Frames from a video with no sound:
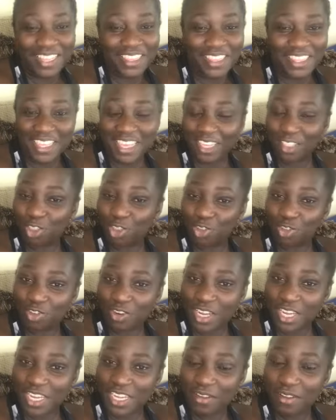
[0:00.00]
the
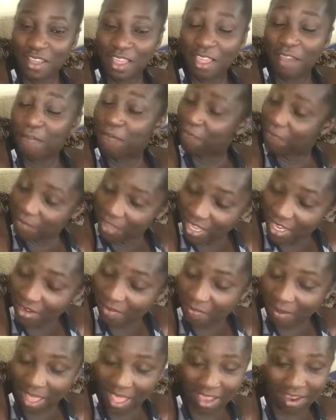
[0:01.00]
extra
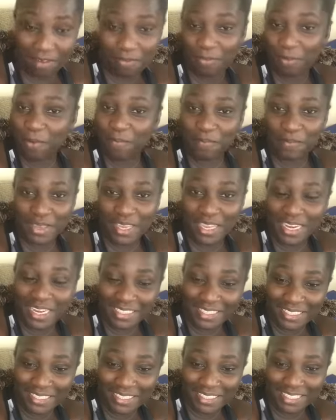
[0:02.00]
feedback from being a
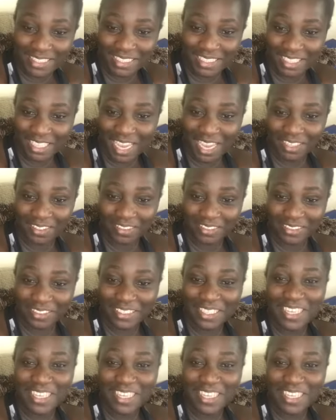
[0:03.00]
teacher's child,